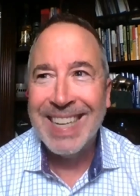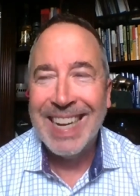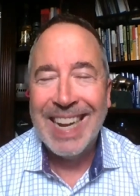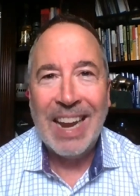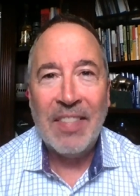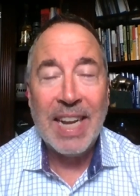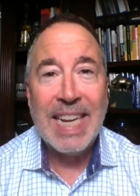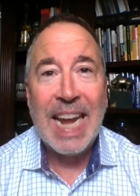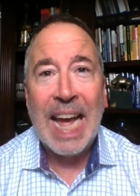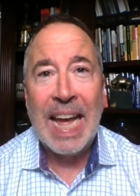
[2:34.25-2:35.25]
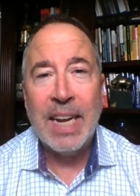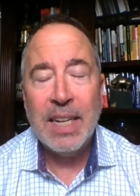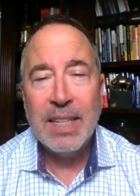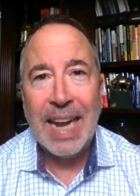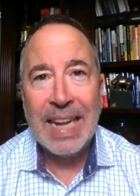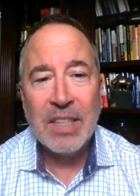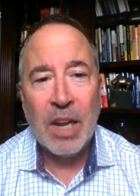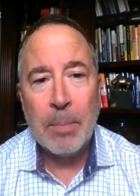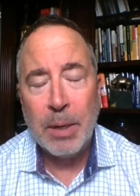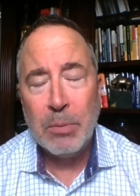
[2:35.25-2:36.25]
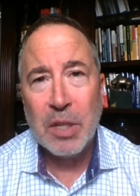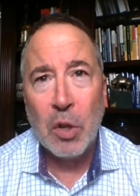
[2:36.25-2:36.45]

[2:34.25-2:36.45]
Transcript: Yeah. Mm-hmm. And then dad, dad's company was